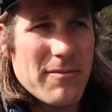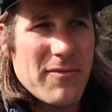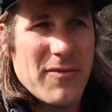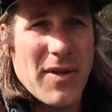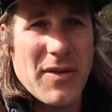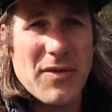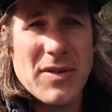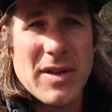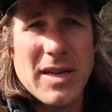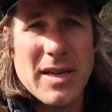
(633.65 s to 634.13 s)

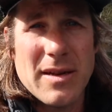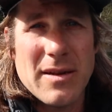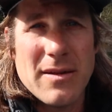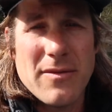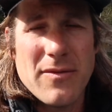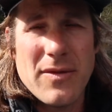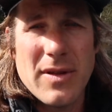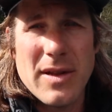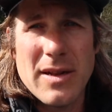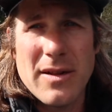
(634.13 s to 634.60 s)
15
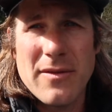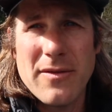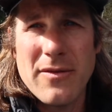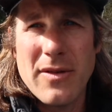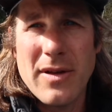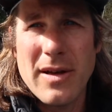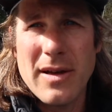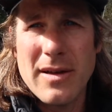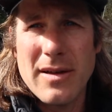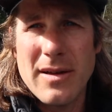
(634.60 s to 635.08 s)
feet of
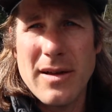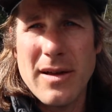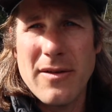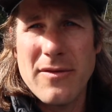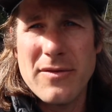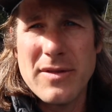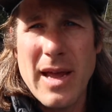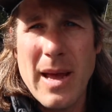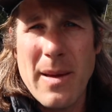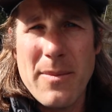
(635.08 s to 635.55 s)

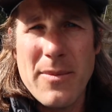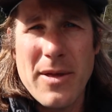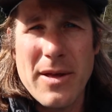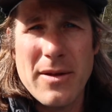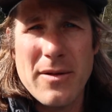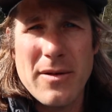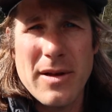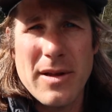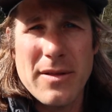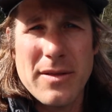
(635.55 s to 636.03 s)
depth
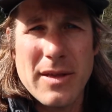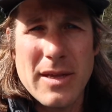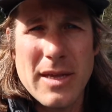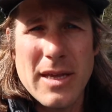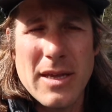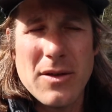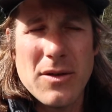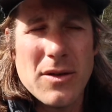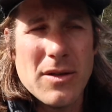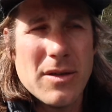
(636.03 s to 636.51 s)
underneath the
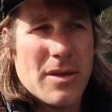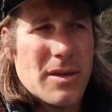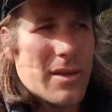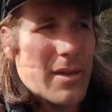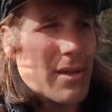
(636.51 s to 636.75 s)
keel.